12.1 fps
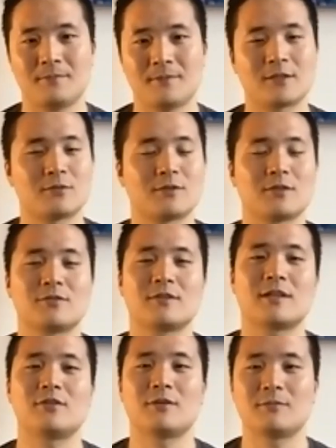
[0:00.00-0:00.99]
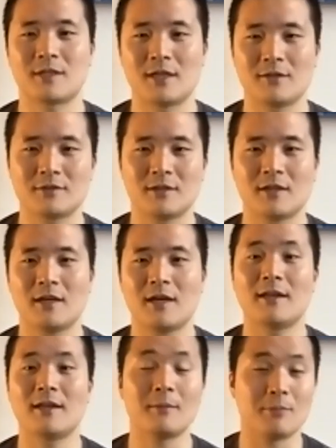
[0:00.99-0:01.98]
That's what they'll say to themselves.
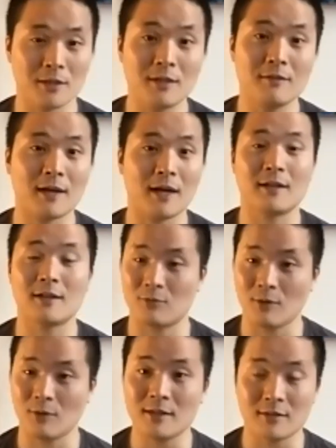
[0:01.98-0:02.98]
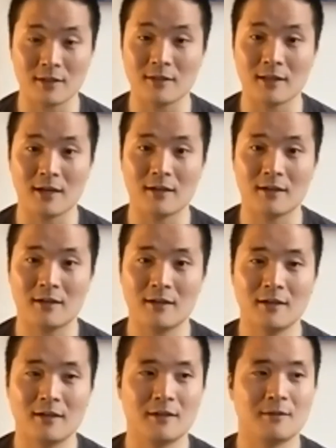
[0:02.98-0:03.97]
And they believe that, and they're right to think that.
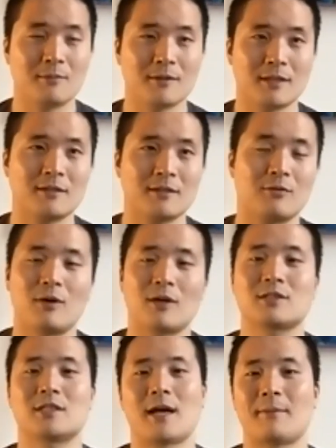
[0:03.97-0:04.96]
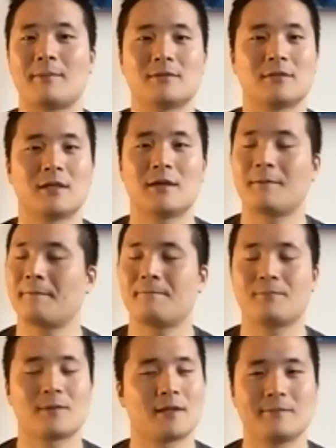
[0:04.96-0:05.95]
But then they'll watch it happen and say,
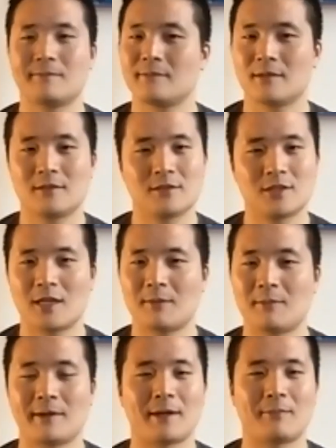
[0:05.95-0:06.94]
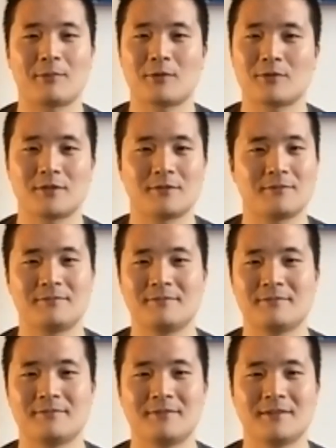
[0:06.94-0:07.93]
shame on that person,
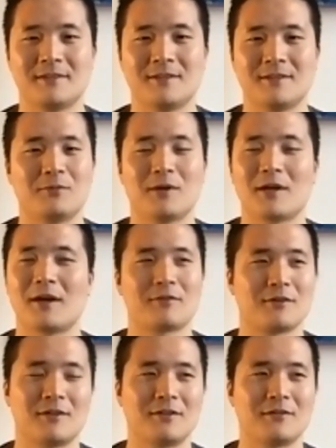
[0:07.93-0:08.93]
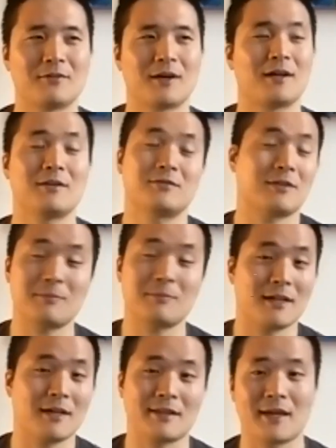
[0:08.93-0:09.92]
whatever, right? Something
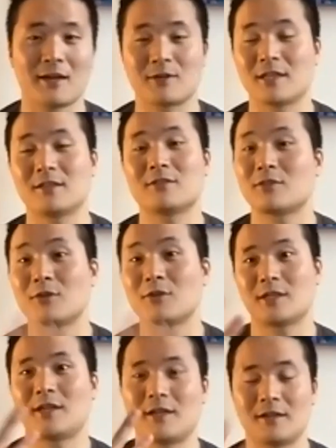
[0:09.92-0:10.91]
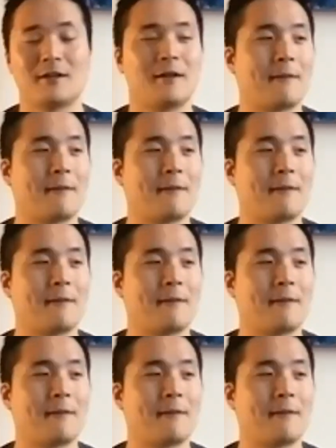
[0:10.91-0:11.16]
like that, or get dissociated.